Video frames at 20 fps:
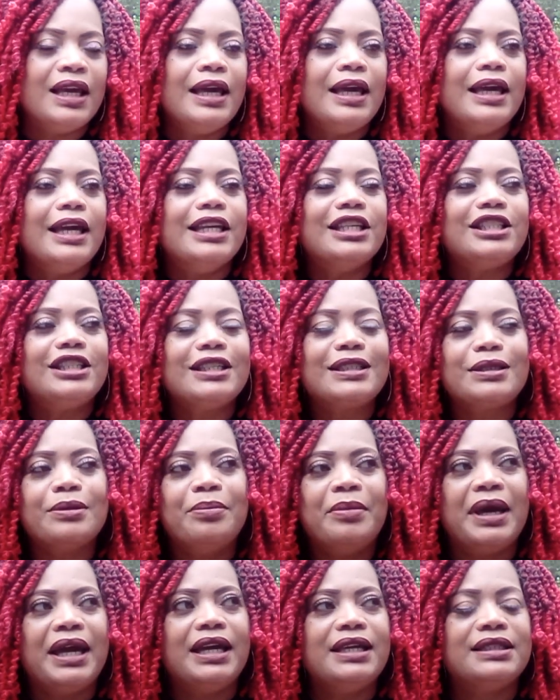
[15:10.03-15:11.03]
It's just
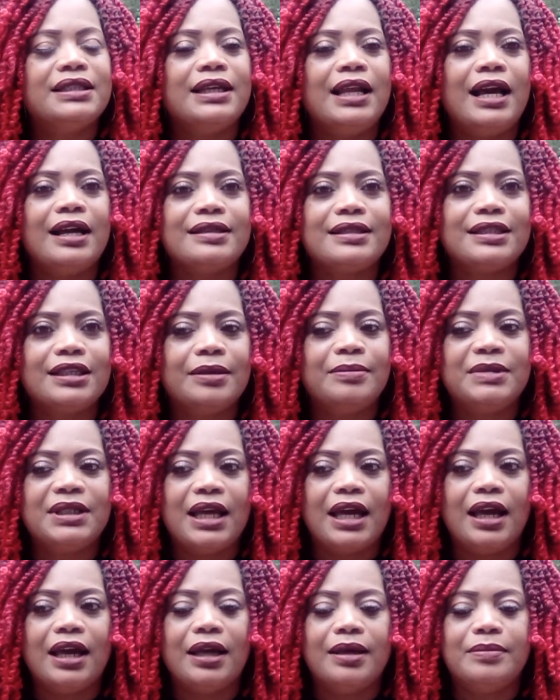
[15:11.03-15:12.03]
amazing how
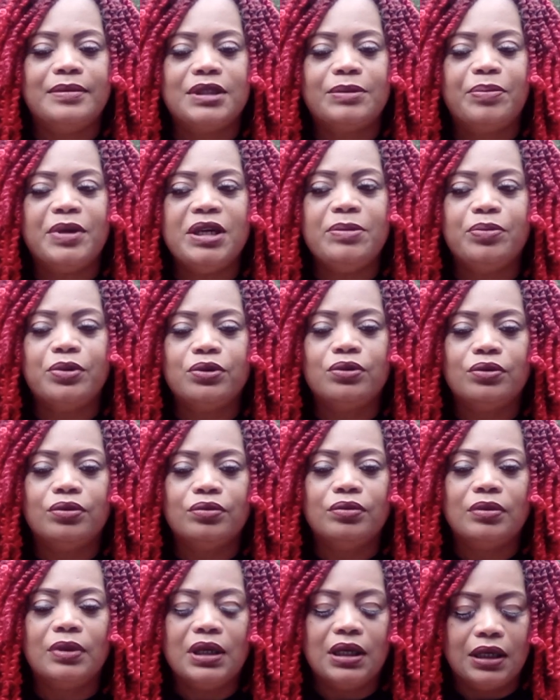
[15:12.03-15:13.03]
sometimes people,
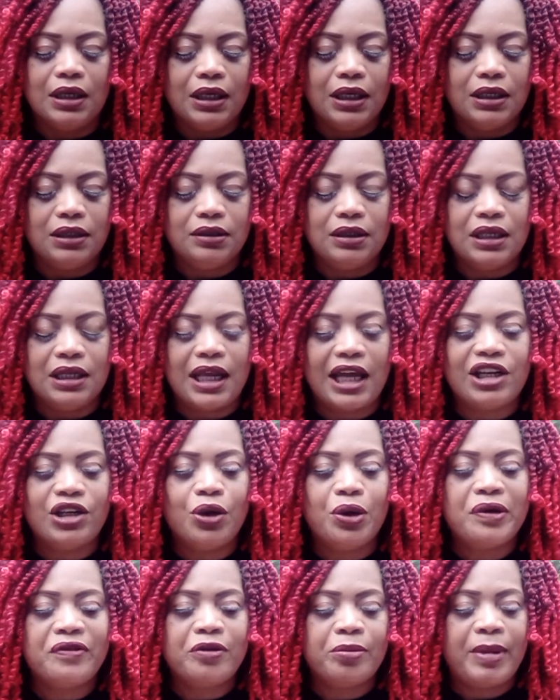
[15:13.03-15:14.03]
and, and I know
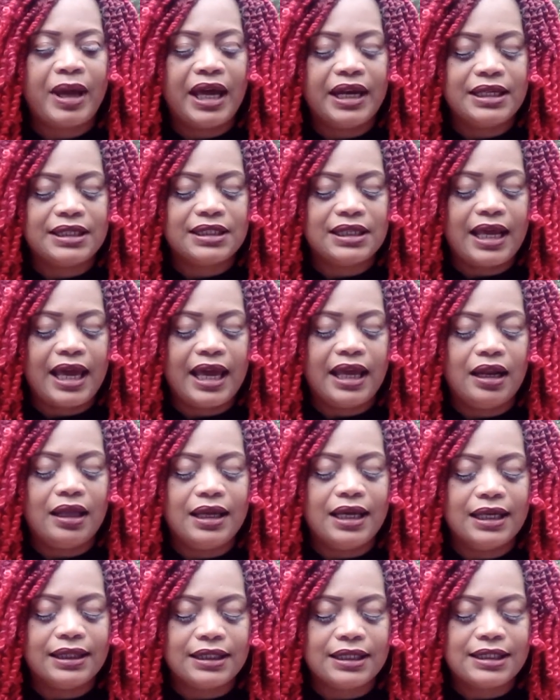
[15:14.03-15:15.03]
everybody's not
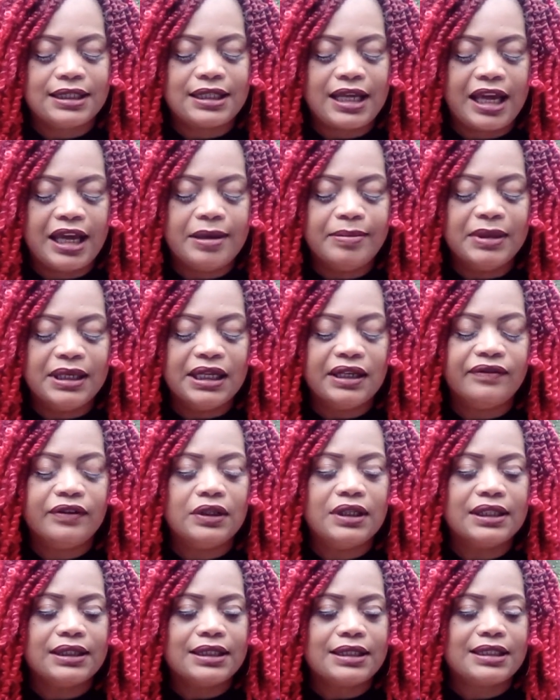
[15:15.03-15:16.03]
at the same level
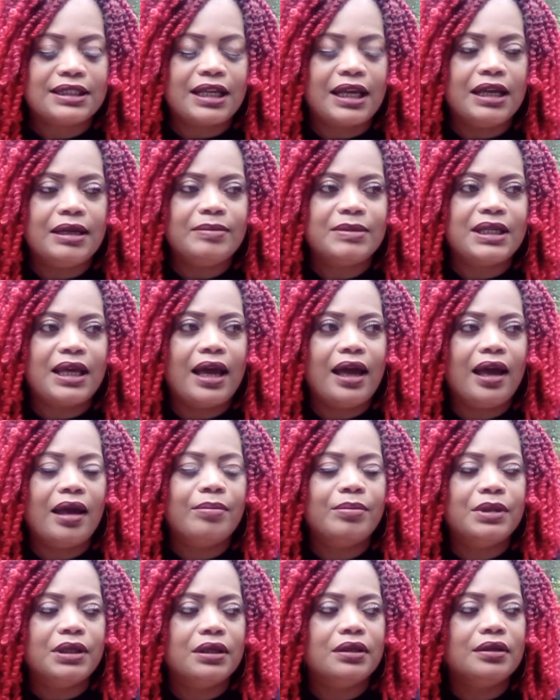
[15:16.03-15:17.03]
at the same time,
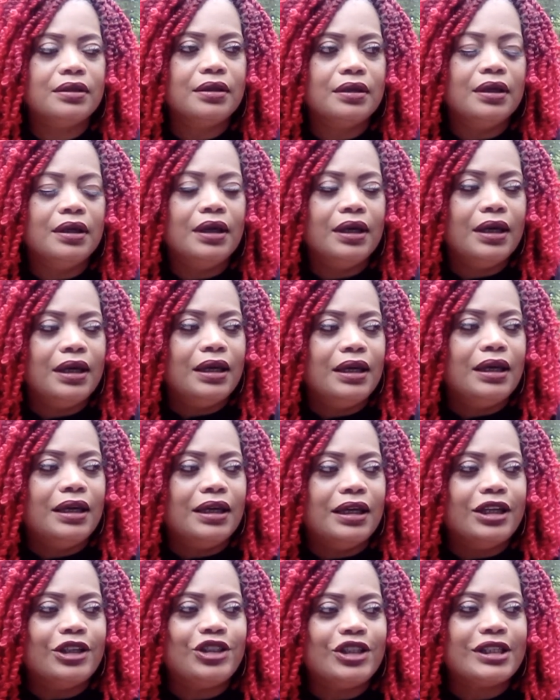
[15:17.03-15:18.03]
but
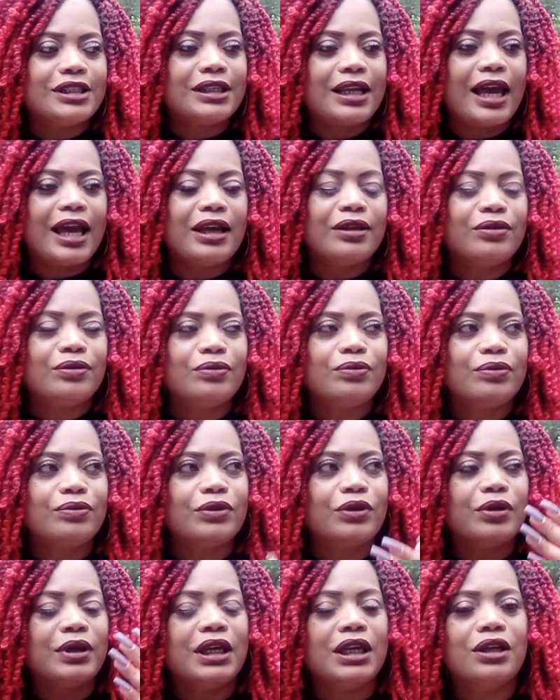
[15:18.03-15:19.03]
it's just like
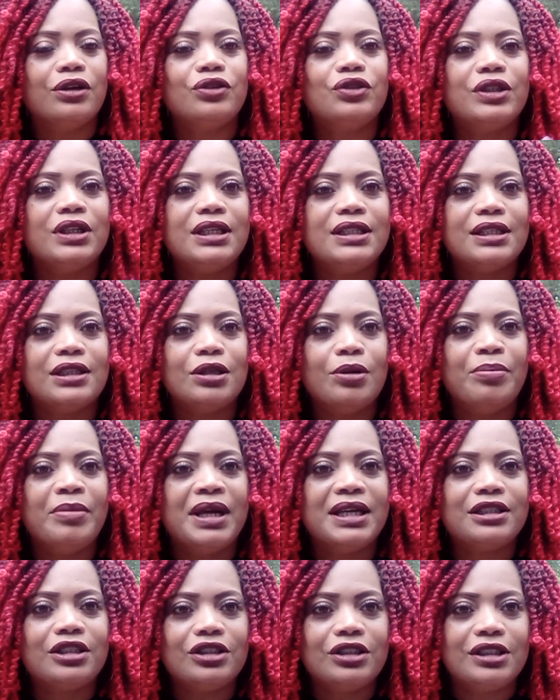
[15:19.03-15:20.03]
the energies and the
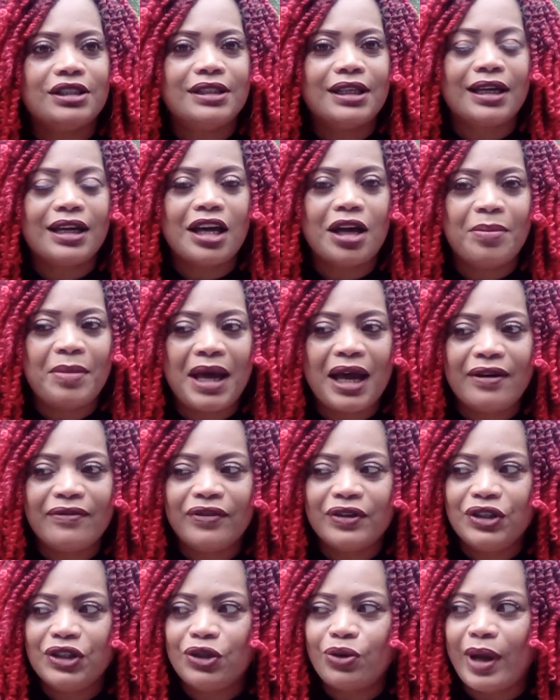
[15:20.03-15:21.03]
messages that come out for
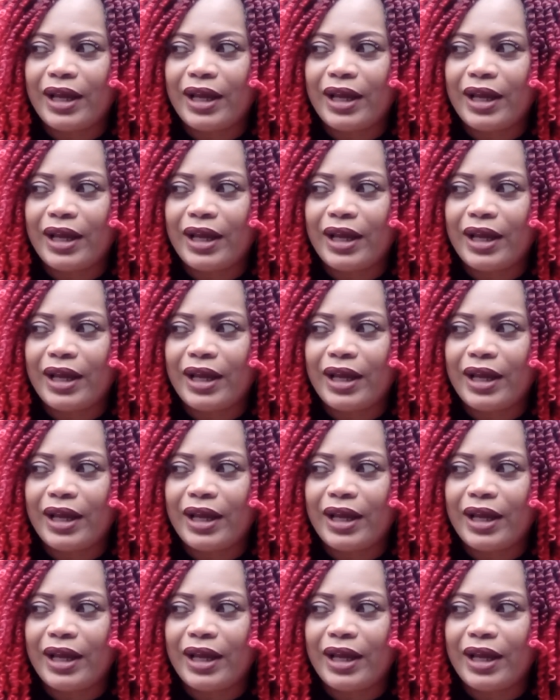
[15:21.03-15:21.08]
you.